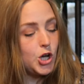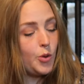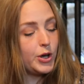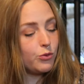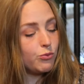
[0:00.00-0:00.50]

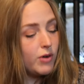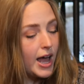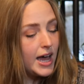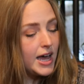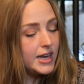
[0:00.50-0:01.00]
Potomac
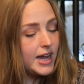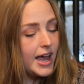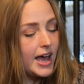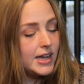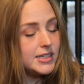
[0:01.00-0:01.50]
red,
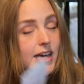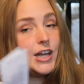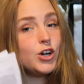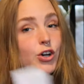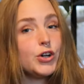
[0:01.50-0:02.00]
and
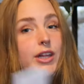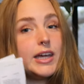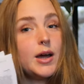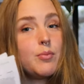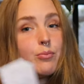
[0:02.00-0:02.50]
an
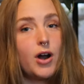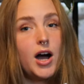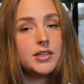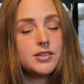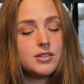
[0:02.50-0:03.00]
early
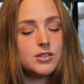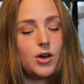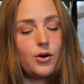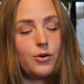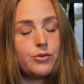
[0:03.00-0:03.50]
bronze.
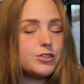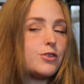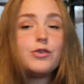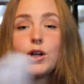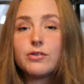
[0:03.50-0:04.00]
So there's
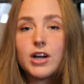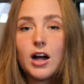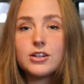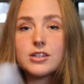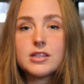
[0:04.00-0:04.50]
a few different
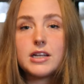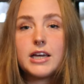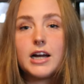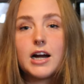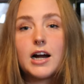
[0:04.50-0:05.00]
colors in
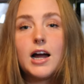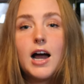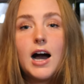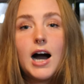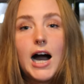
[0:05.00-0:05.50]
here.
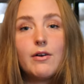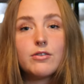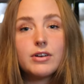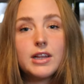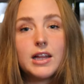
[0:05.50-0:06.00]
I
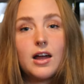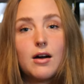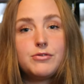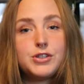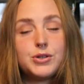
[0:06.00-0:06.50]
would really
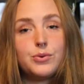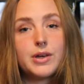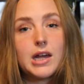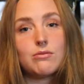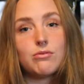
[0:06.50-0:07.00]
love to
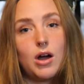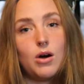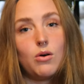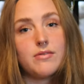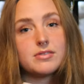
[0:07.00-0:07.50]
get a
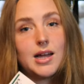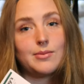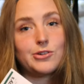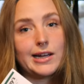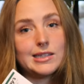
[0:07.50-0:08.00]
row of
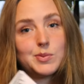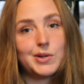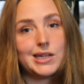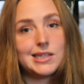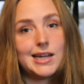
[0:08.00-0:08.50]
snapdragons
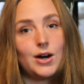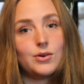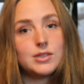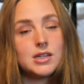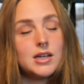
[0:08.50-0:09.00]
planted
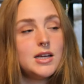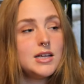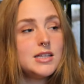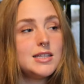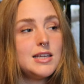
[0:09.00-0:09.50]
out.
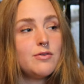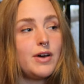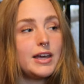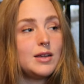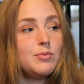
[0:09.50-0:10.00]
See if
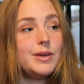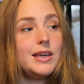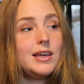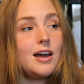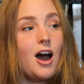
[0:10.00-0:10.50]
I can
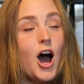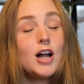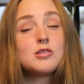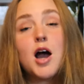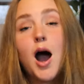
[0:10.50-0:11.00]
be
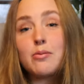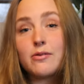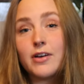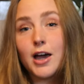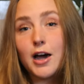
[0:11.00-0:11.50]
on top
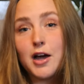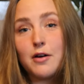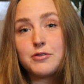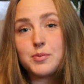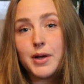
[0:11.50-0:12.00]
of it
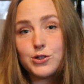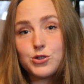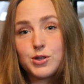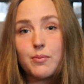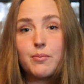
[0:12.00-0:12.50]
enough to
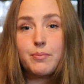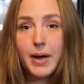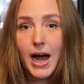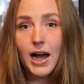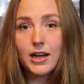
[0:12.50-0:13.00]
pinch them
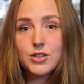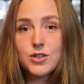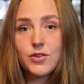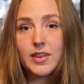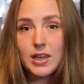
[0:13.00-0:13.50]
back
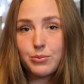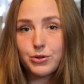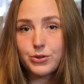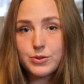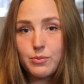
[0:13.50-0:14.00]
so that they
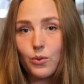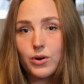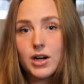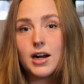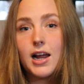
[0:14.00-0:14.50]
produce
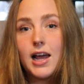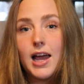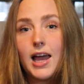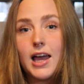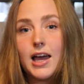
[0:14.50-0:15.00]
more
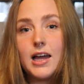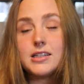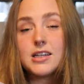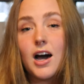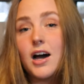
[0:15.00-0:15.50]

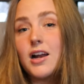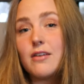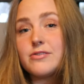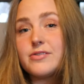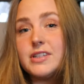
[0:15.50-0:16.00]
and cut
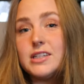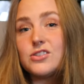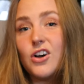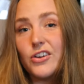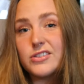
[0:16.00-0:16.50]
off of
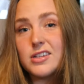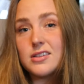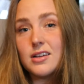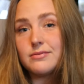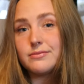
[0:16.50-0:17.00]
these all
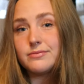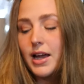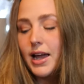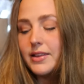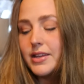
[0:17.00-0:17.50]
season.
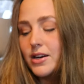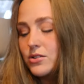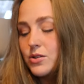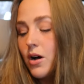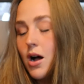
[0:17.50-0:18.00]
And then
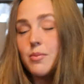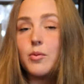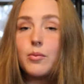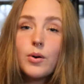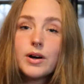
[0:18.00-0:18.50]
also a
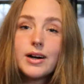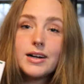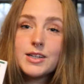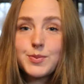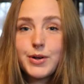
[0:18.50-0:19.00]
couple
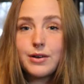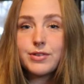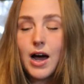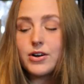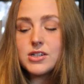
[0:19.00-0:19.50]
more spring
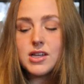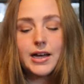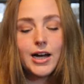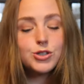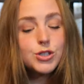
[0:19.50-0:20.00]
flowers.
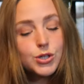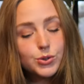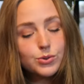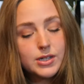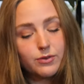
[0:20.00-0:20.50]
I got
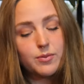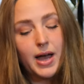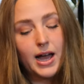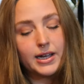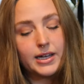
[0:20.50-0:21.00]
2 different
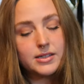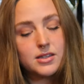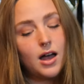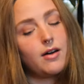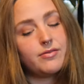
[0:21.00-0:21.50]

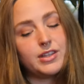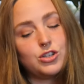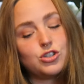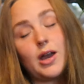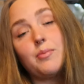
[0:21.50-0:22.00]
packets of
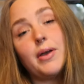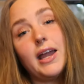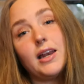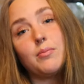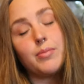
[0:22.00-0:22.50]
the
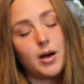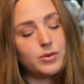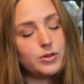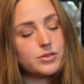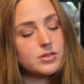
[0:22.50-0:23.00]
Champagne
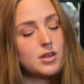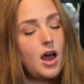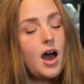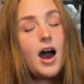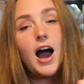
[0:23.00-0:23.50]
Bubbles
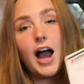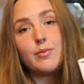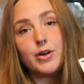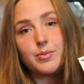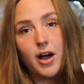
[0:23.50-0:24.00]

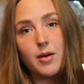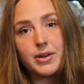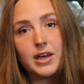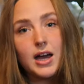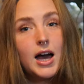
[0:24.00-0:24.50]
hybrid
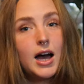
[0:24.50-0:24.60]
poppy.